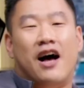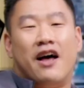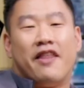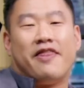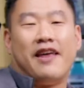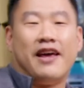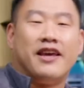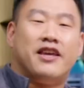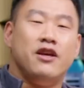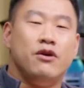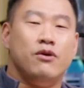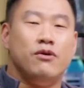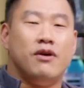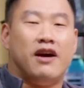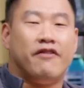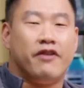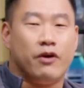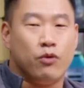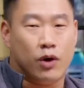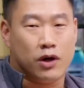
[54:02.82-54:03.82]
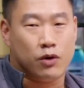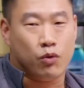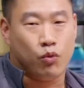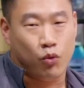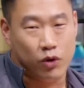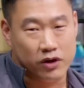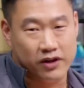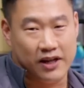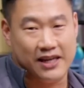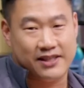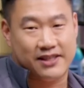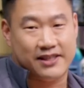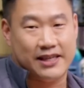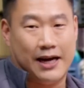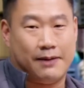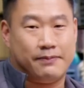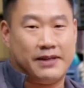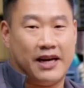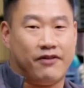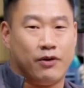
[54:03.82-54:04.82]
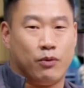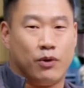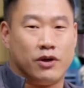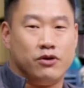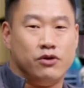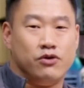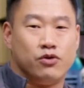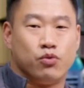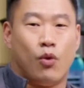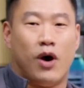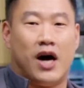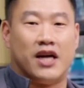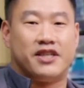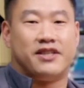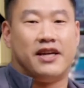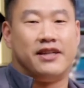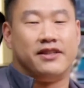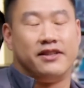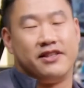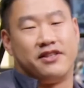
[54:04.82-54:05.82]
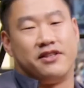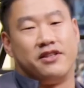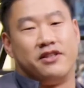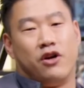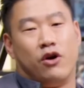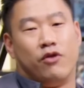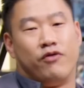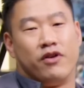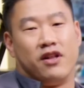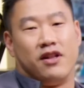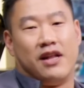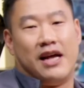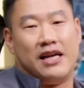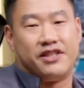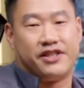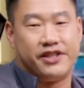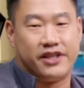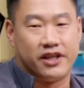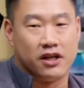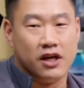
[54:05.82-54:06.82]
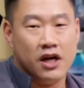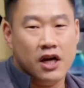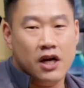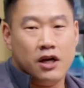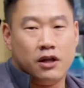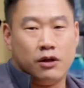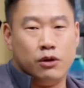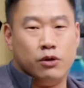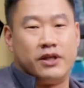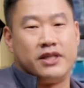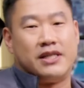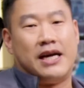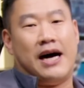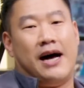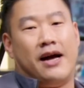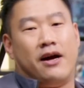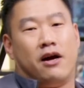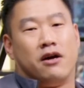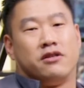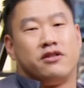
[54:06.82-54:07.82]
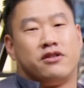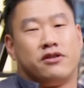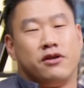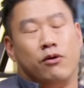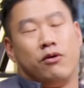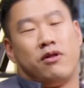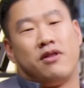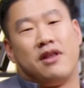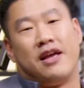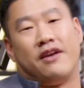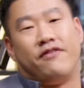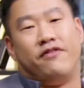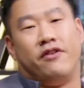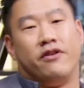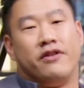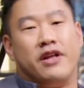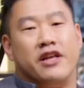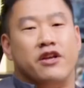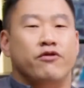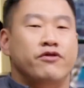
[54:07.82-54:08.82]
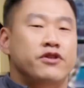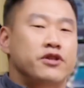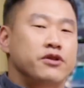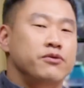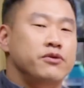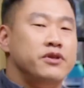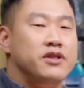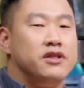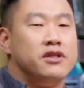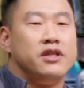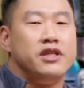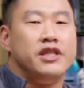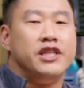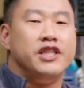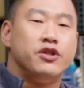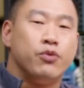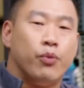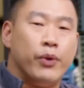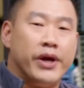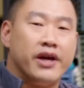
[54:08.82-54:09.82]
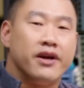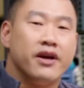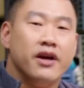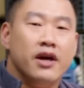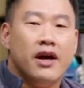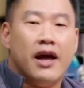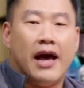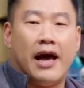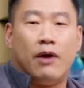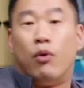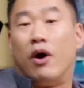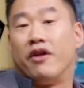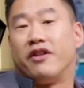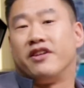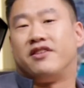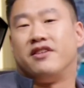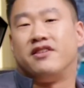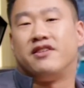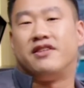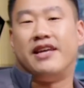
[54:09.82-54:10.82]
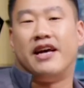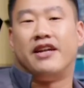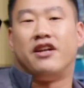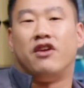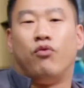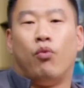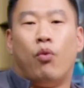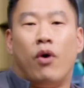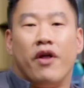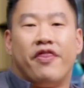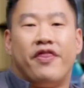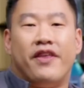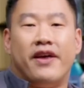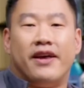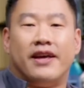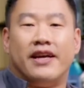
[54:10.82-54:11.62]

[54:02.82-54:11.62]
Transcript: Thank you, everyone, one last time to everyone who's watched and listened over the last year. Luke and I are so thankful that you've tuned in each week. And while this is the end of one thing,